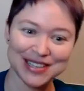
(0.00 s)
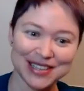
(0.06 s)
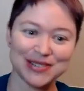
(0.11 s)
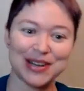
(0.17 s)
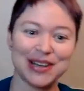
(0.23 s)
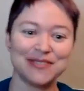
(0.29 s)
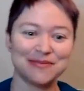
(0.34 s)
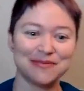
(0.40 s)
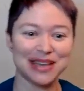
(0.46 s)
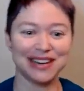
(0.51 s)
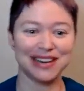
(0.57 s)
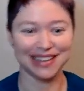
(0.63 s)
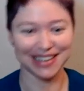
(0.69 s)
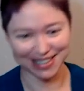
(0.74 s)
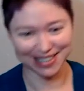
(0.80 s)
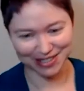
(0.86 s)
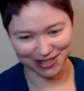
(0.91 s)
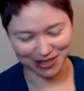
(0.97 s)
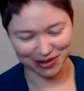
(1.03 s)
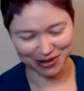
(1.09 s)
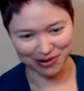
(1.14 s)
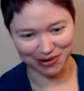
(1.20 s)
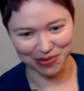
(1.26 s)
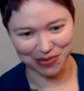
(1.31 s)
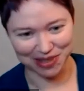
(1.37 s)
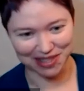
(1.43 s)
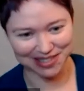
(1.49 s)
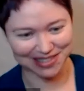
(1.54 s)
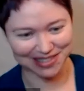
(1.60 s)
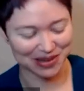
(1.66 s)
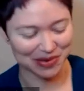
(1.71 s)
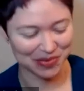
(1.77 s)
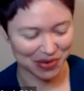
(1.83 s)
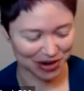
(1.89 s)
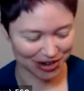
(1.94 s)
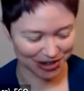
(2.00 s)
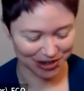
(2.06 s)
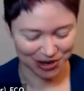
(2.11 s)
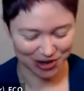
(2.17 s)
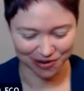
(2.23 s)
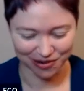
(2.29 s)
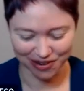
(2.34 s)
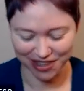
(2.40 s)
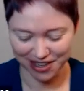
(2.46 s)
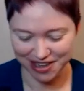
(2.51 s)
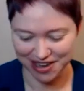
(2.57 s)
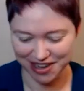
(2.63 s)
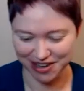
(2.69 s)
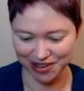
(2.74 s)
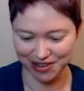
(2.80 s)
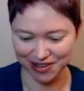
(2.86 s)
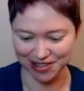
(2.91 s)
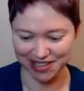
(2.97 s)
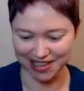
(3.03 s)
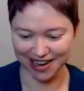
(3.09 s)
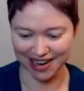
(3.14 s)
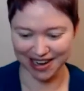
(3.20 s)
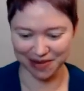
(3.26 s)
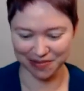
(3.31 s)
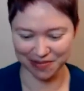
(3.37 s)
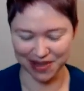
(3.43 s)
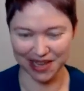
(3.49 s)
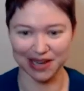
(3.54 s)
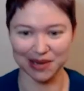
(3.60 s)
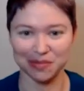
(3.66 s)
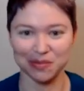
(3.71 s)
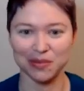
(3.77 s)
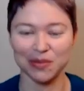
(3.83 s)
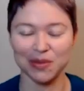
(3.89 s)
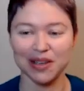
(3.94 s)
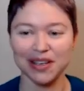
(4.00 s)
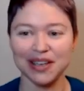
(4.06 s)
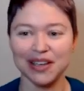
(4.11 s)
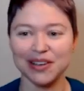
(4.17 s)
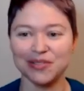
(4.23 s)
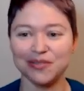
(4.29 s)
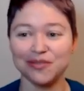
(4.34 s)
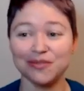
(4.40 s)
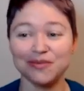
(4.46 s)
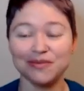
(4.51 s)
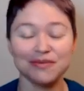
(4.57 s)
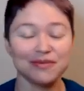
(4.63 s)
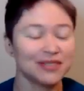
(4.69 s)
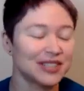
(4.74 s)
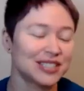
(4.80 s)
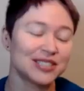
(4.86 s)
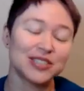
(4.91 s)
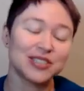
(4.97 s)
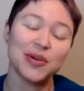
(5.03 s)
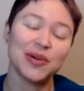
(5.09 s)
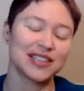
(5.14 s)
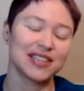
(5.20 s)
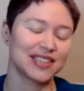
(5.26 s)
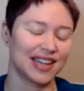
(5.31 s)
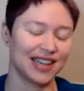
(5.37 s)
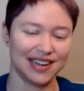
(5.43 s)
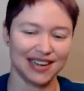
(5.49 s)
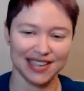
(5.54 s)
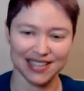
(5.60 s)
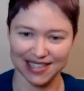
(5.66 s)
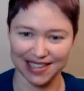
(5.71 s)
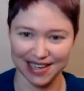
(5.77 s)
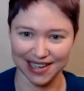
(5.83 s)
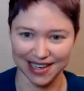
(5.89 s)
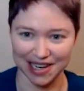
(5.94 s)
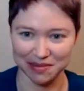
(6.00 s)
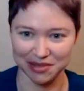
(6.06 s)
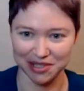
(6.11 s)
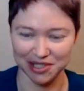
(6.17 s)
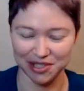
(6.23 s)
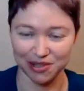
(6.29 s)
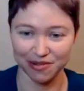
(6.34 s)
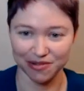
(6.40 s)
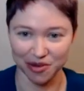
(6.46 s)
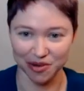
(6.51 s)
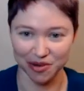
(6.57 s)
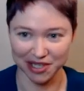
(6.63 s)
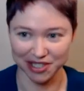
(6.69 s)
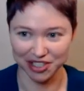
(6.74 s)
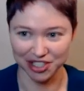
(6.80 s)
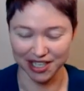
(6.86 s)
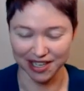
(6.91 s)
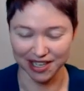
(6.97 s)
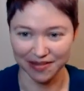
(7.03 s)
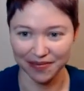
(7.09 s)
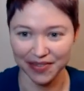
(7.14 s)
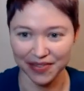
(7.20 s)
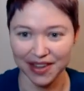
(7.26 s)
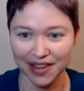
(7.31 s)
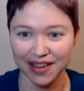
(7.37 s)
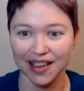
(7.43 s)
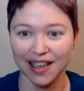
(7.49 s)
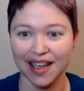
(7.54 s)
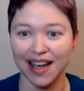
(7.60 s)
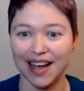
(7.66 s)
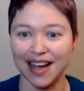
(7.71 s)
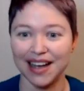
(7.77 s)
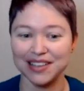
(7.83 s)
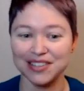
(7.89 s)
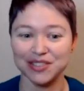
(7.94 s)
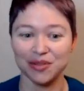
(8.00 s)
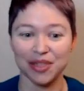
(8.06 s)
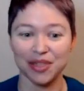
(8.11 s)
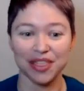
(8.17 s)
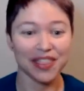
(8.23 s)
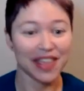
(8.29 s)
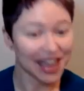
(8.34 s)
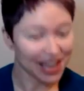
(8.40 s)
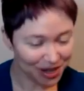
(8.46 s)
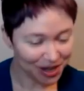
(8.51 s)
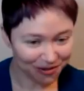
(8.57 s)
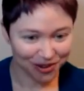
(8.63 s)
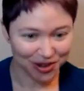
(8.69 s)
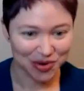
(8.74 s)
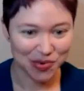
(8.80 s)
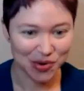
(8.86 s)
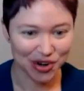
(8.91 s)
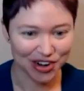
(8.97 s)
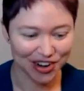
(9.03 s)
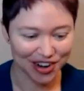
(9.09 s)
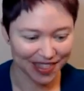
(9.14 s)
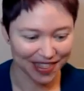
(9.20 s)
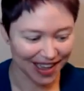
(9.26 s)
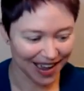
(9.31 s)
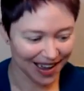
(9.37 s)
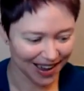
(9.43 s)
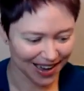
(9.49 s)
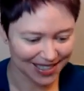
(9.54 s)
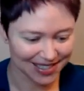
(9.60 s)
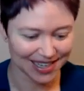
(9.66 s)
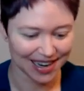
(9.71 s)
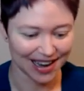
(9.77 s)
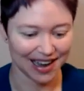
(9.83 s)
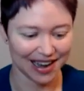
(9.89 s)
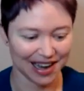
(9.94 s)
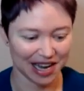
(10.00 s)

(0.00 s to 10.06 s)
So I've been in tune with the work over the years, and I'm so excited to see it come to fruition. So thank you for your work on that,